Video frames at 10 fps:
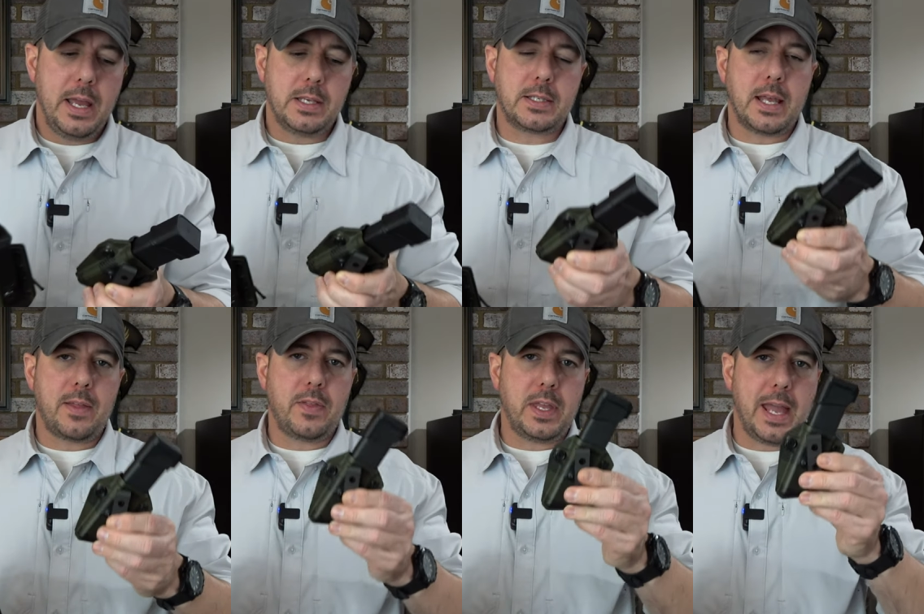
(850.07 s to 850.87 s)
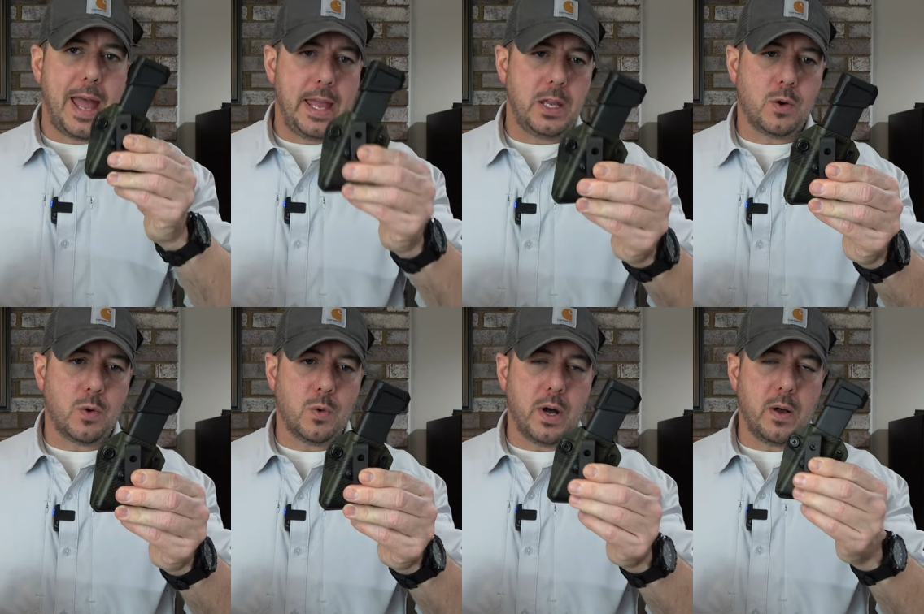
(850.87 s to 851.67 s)
is that the
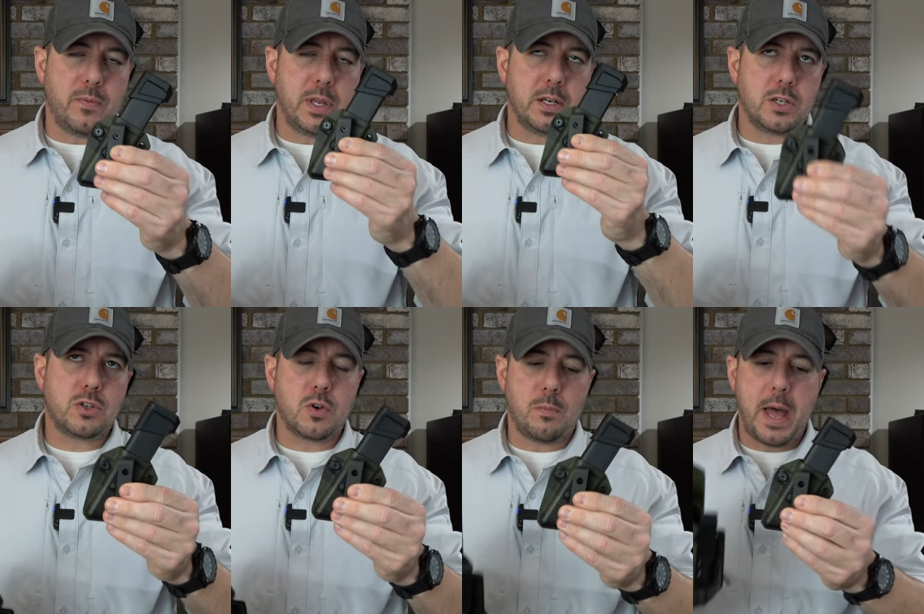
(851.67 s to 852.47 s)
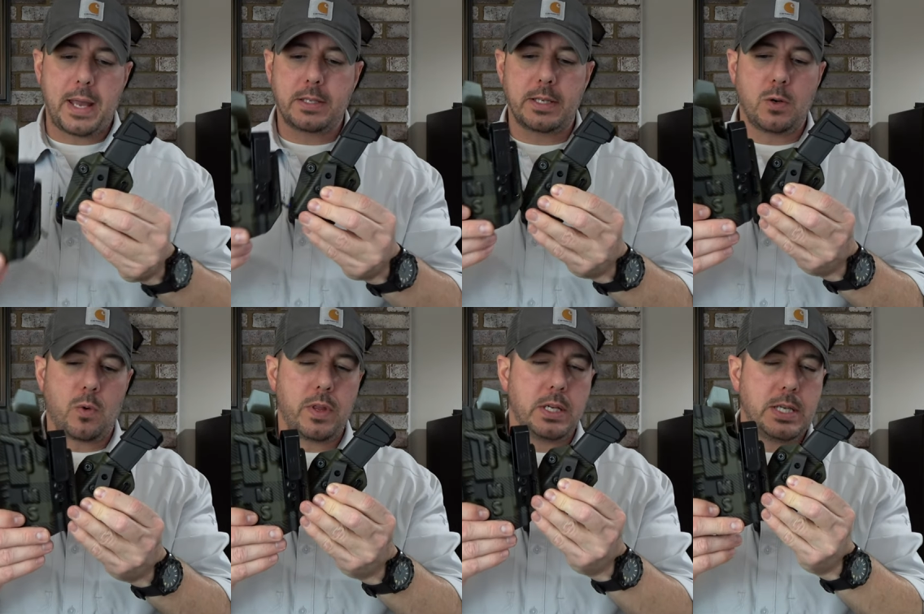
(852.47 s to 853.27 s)
angle of the additional magazine or
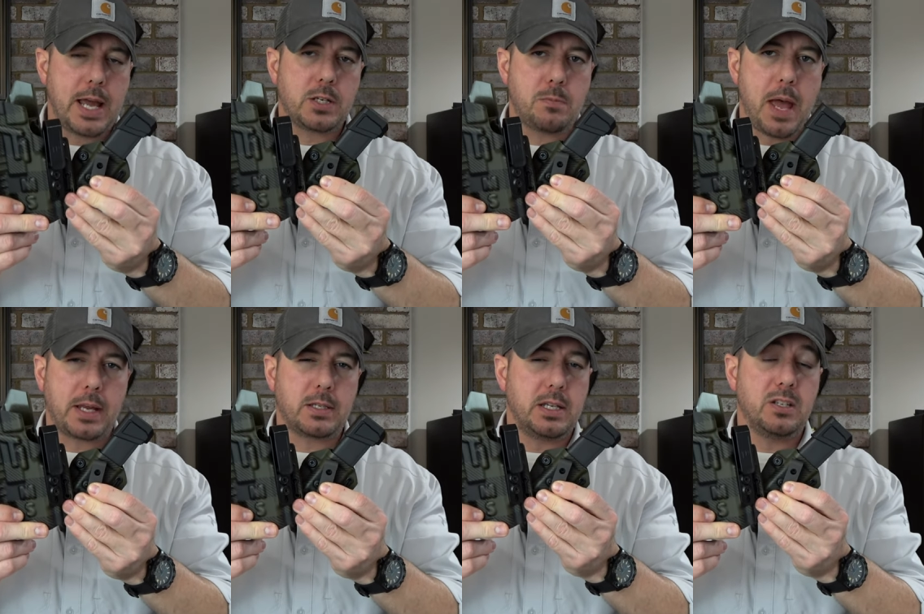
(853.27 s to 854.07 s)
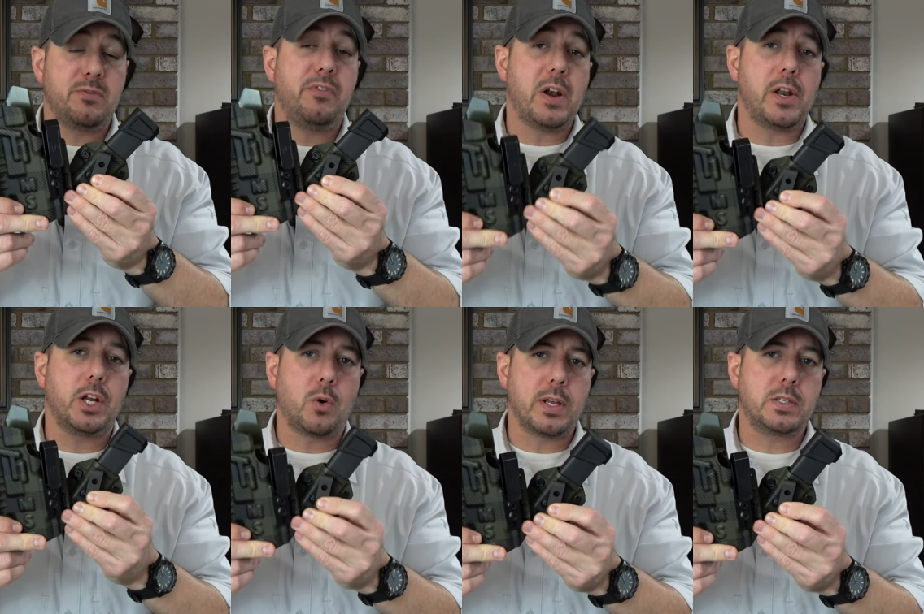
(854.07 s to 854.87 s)
the attached magazine is very
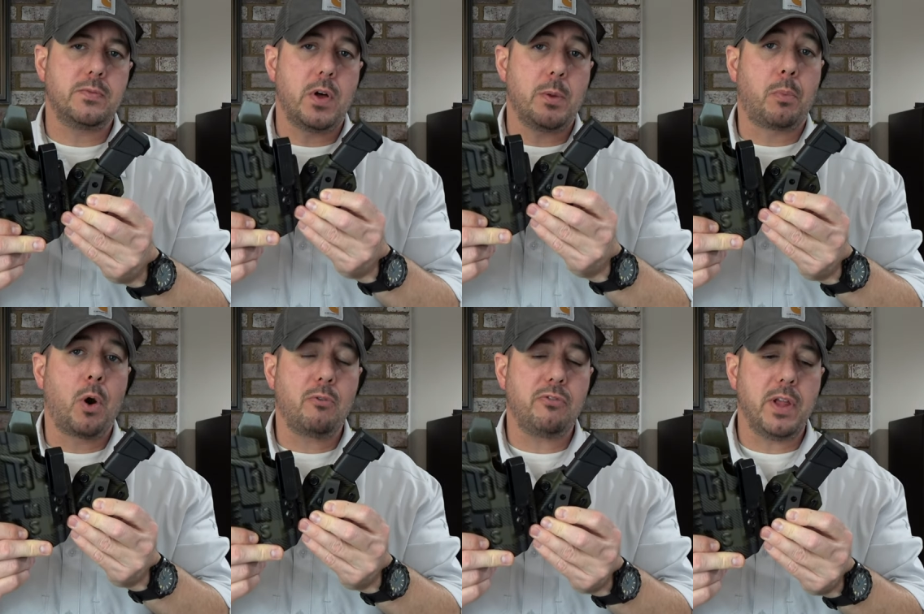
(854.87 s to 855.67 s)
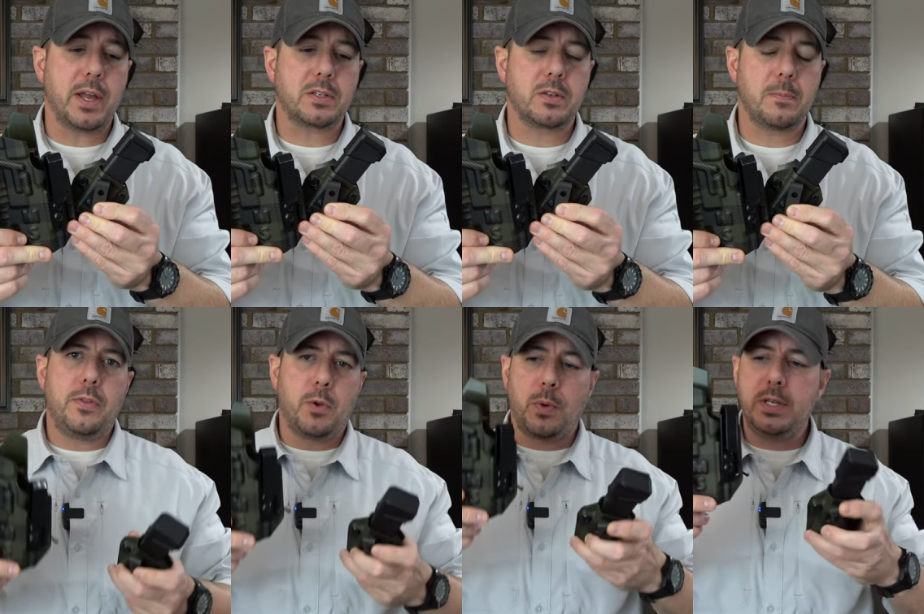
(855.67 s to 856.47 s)
aggressive on the Pro Flex.
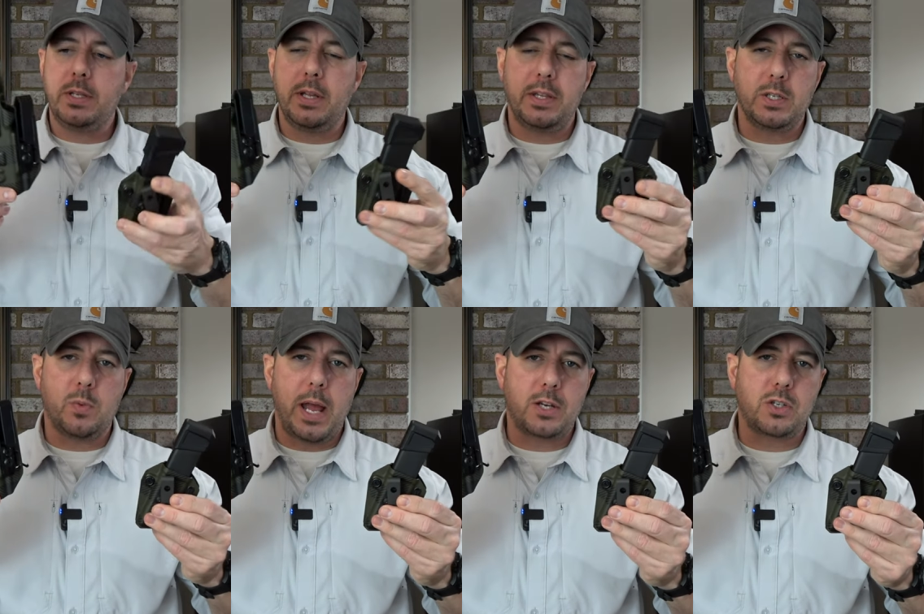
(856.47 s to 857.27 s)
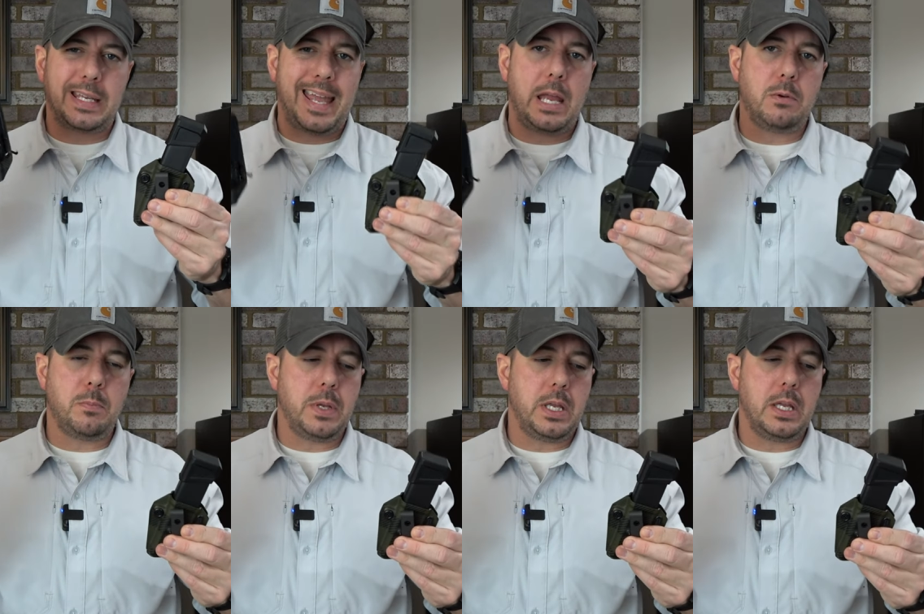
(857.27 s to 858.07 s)
The reason that this one actually came to
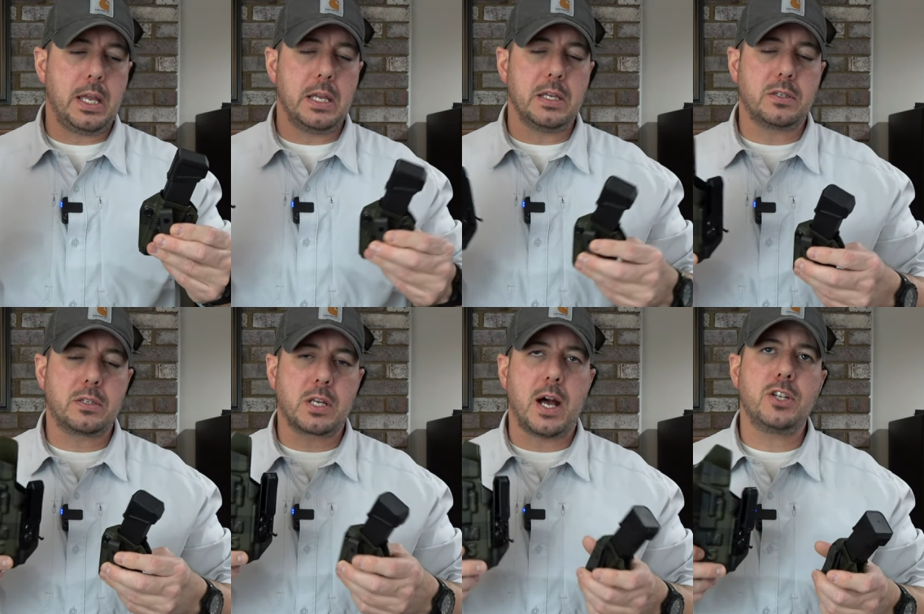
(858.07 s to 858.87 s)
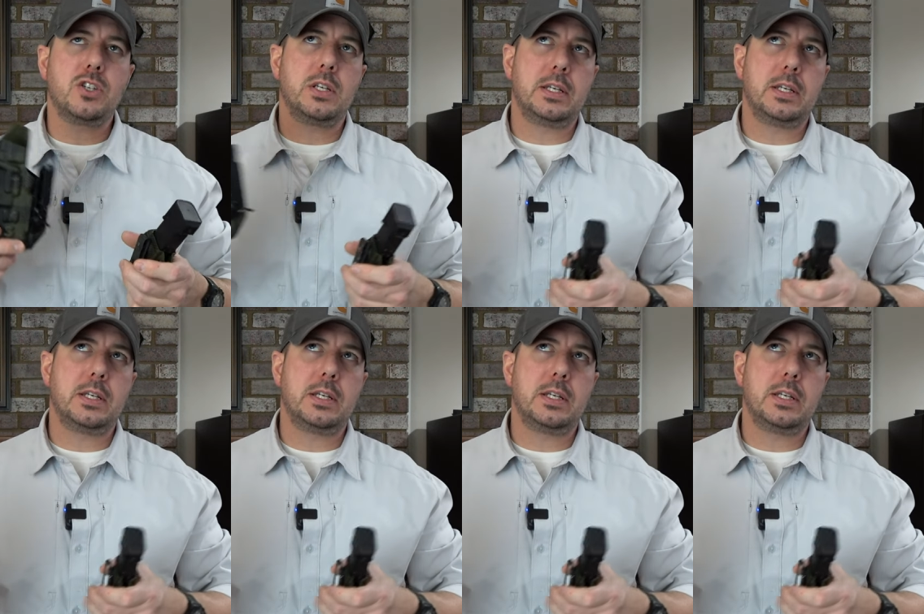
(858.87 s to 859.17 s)
be is Scott